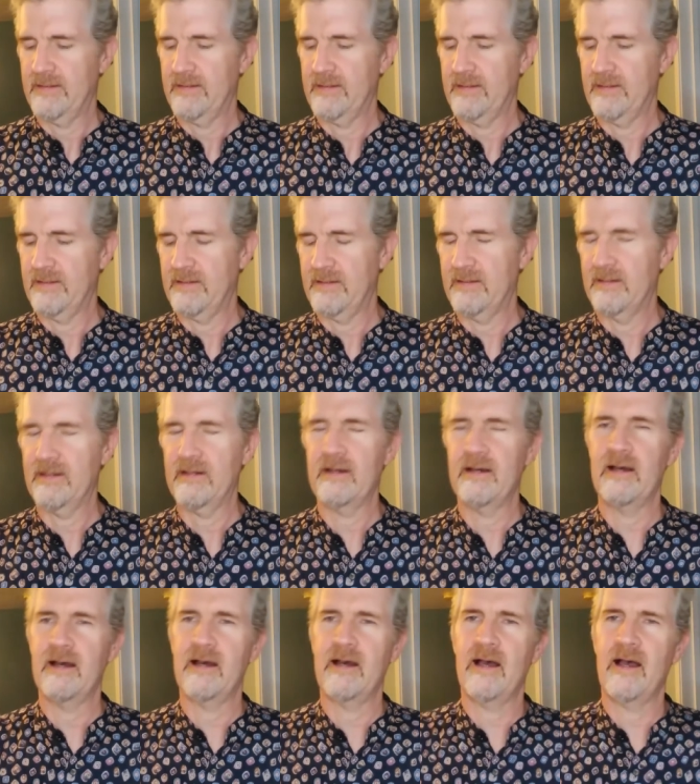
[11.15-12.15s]
Uh,
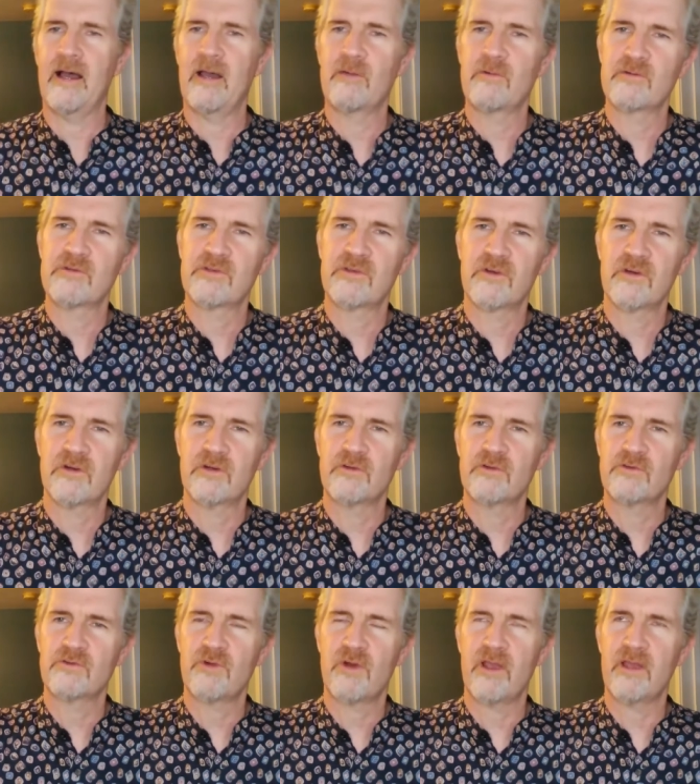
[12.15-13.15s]
I was
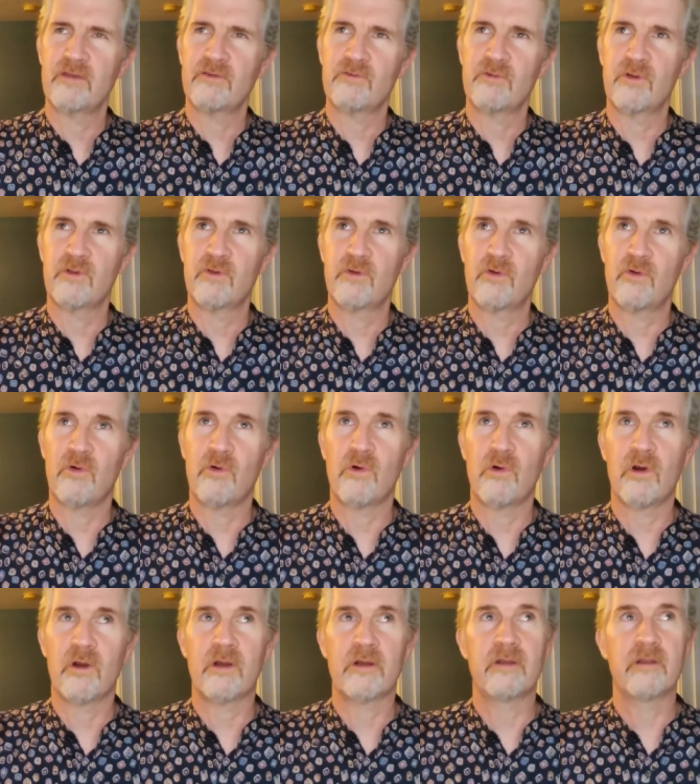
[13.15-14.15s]
trying to
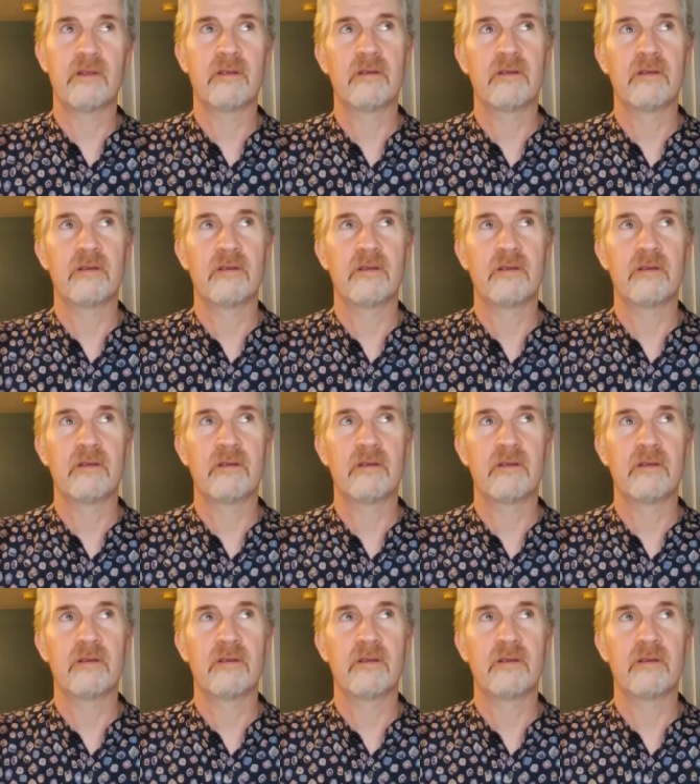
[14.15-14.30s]
record